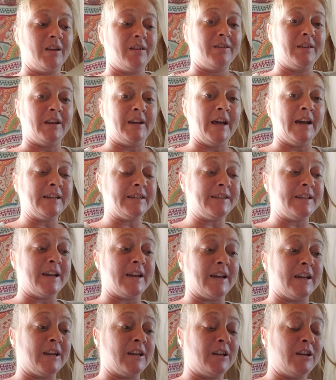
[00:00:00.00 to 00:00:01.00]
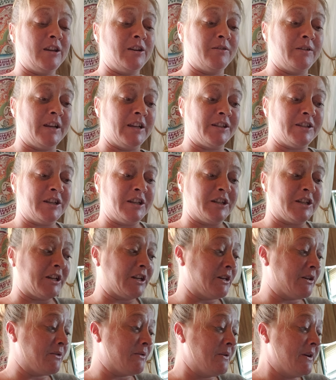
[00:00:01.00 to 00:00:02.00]
The next thing you need to
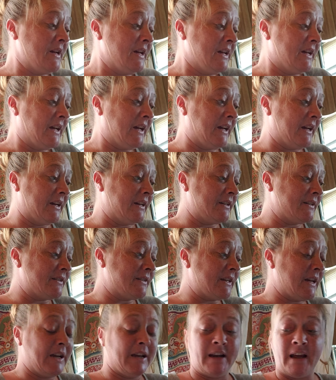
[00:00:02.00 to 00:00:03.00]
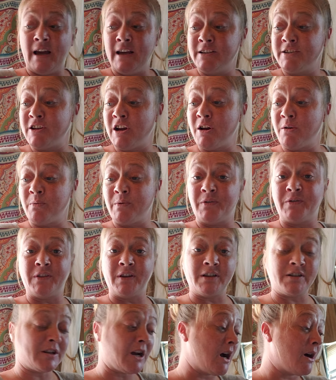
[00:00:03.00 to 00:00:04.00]
do is, and I start with
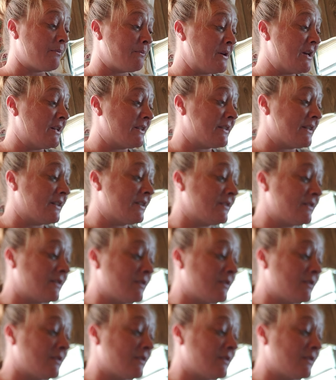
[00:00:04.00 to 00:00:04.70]
the top pieces.